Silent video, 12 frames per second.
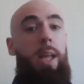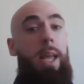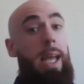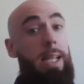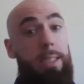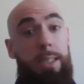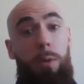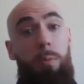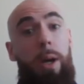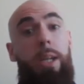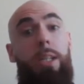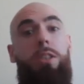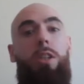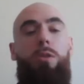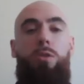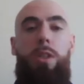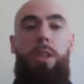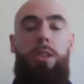in some ways
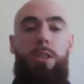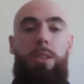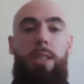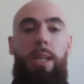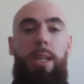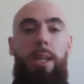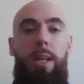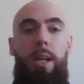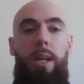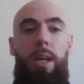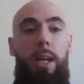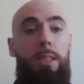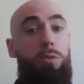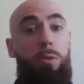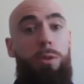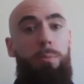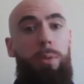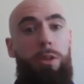social distancing seems
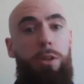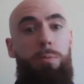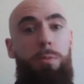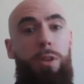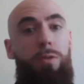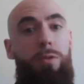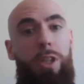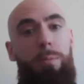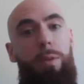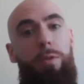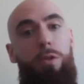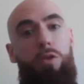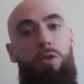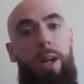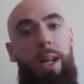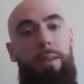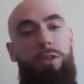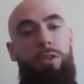almost impossible. So for example, if you try
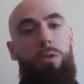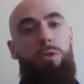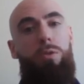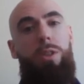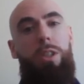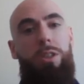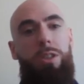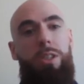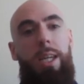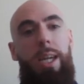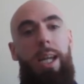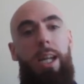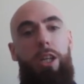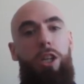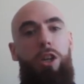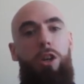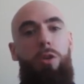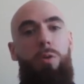and have social distancing in a
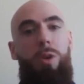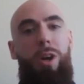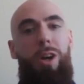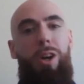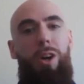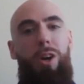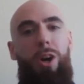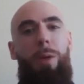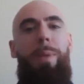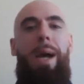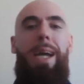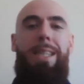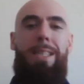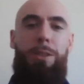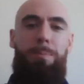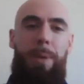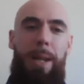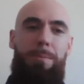queue on a pay and
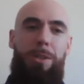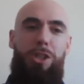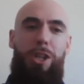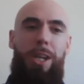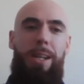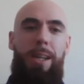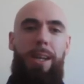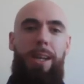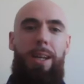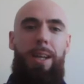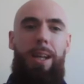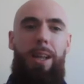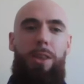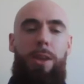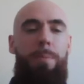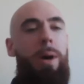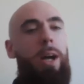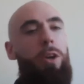display machine,
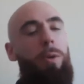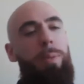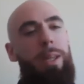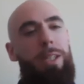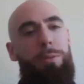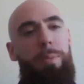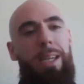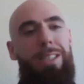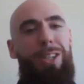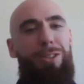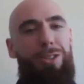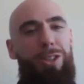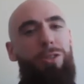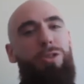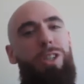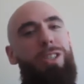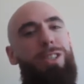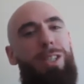there might not be the space. Social
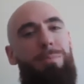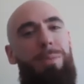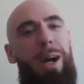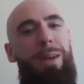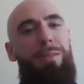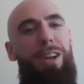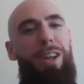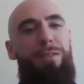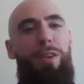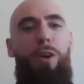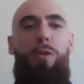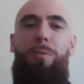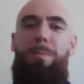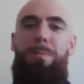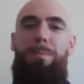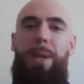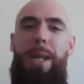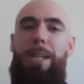distancing might involve
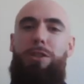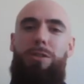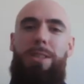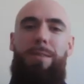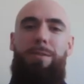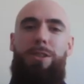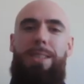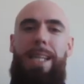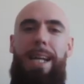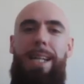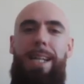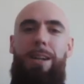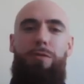pedestrians having to stand in a